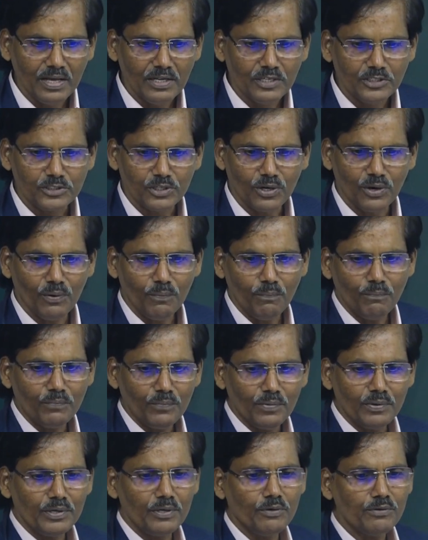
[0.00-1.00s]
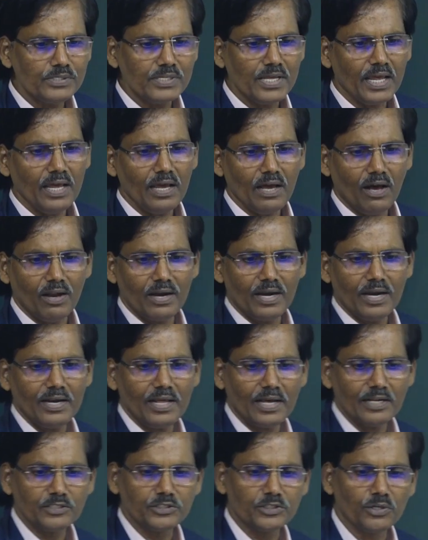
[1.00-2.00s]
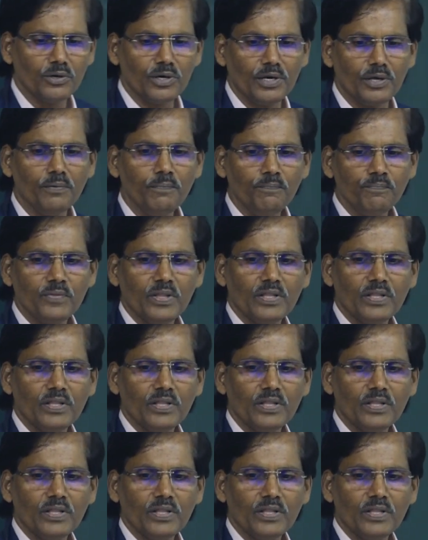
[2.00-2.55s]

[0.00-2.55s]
So you see, already I told you